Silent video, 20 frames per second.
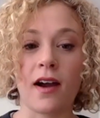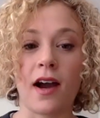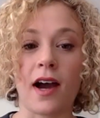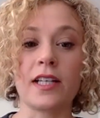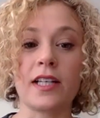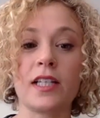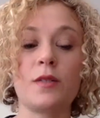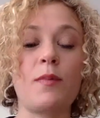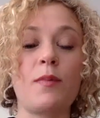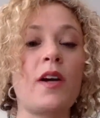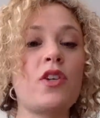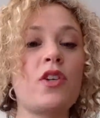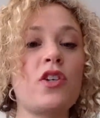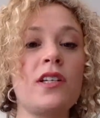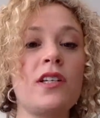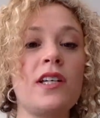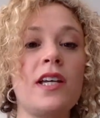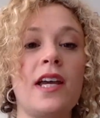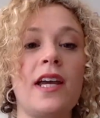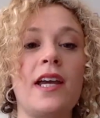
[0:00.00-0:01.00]

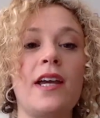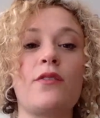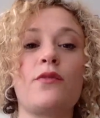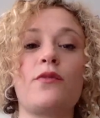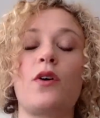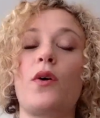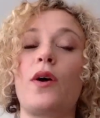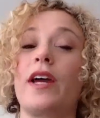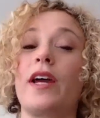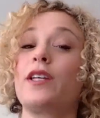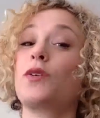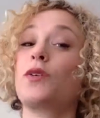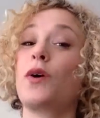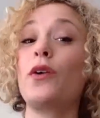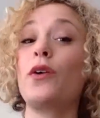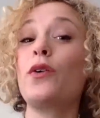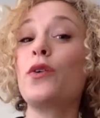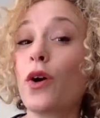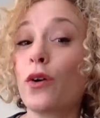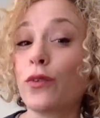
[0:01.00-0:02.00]
especially if, okay, so I
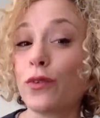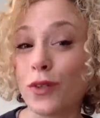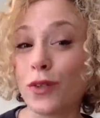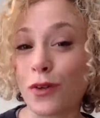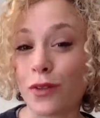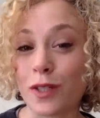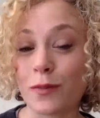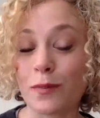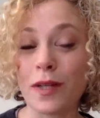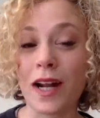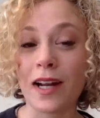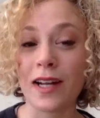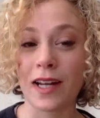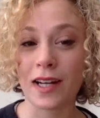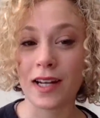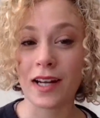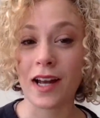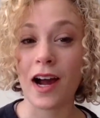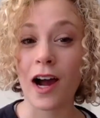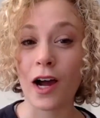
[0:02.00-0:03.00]
don't know if you know this, but
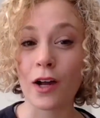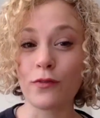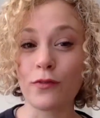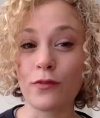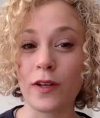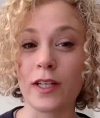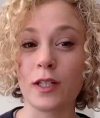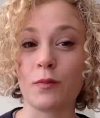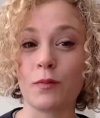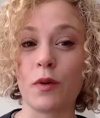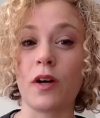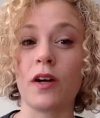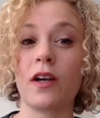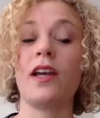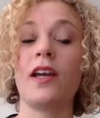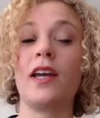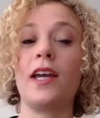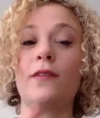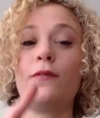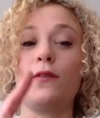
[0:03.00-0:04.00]
on Facebook,
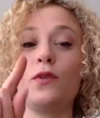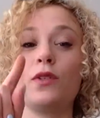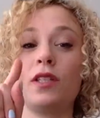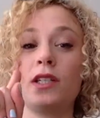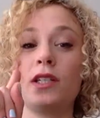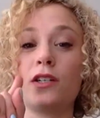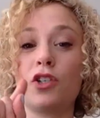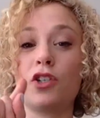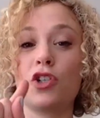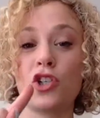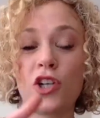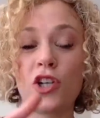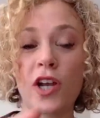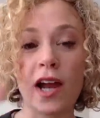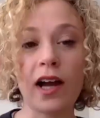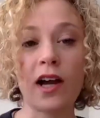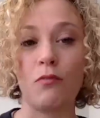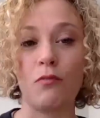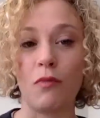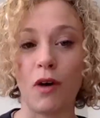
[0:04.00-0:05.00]
if you see a
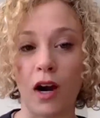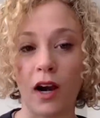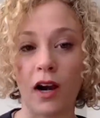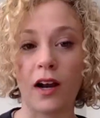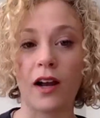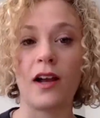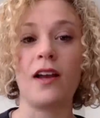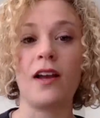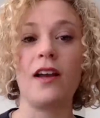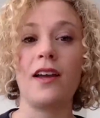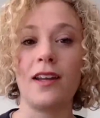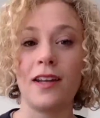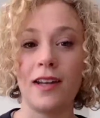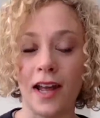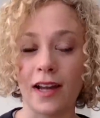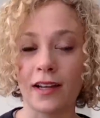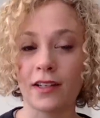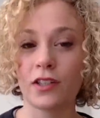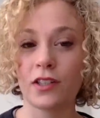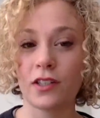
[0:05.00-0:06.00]
check mark
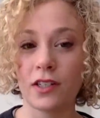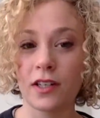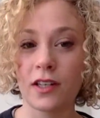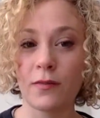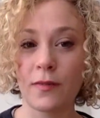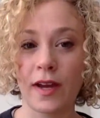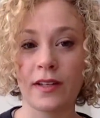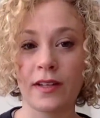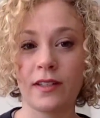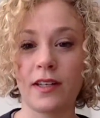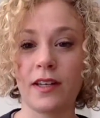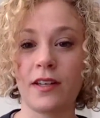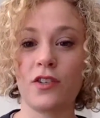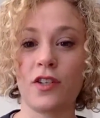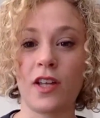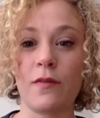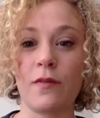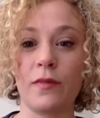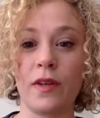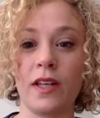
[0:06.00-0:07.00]
next to the message,
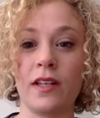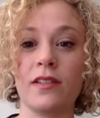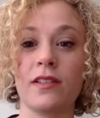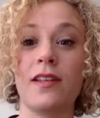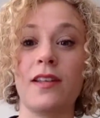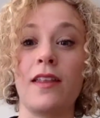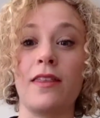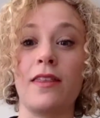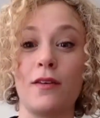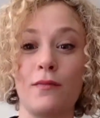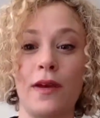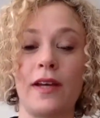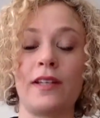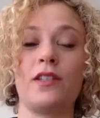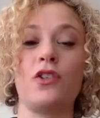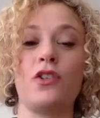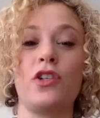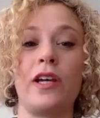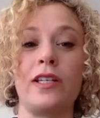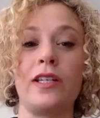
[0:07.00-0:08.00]
that means that the
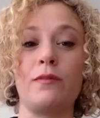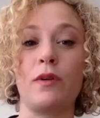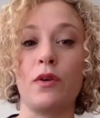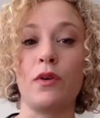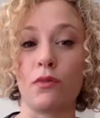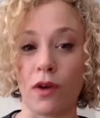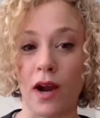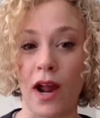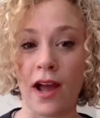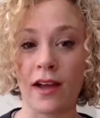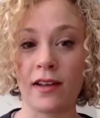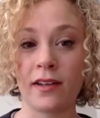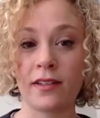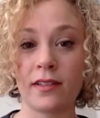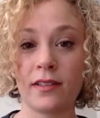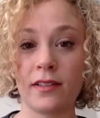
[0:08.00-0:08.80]
message has been read.